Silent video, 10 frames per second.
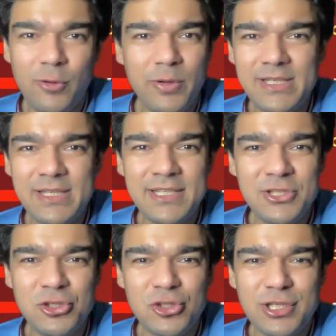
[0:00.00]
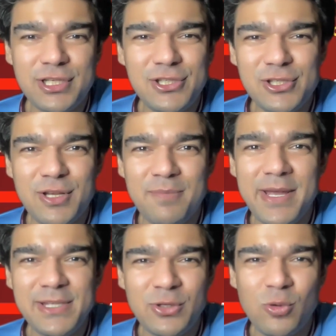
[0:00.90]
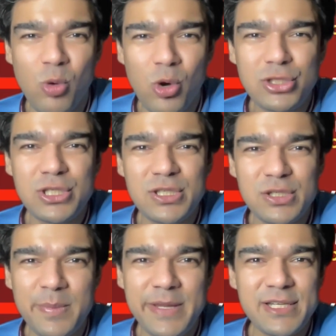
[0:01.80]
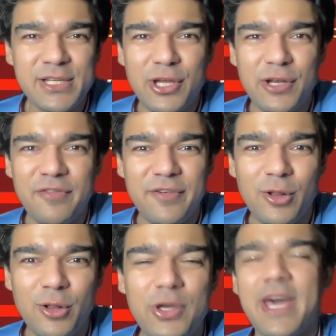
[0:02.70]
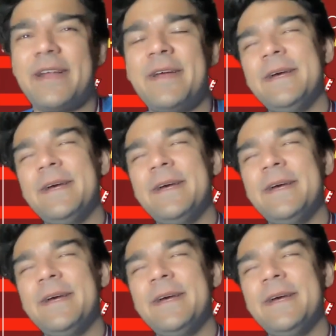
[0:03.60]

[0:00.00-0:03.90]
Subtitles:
He's just amazing to watch. He's just amazing to kind of look at.